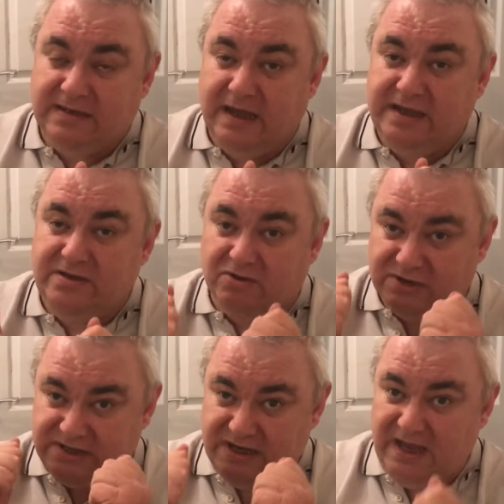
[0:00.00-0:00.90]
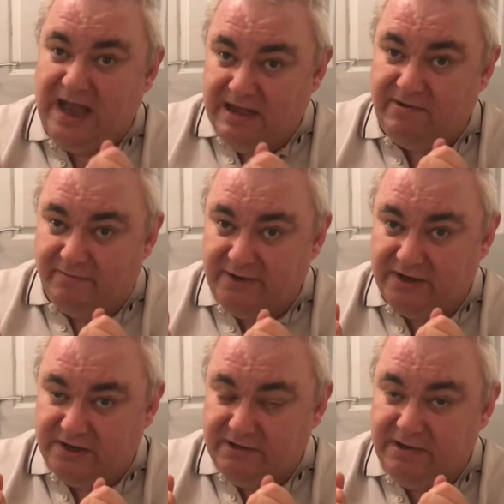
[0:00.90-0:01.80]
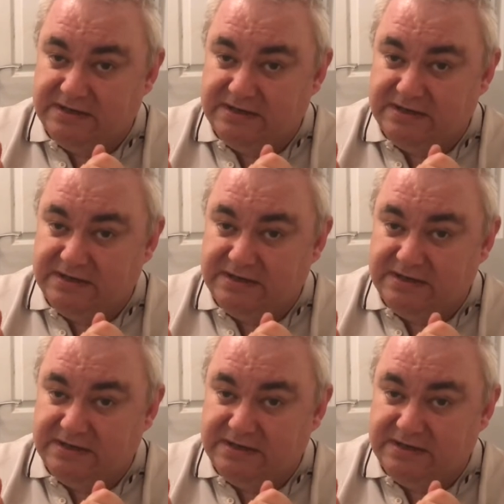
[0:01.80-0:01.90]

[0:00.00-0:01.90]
and you'll see how I'm going to do it,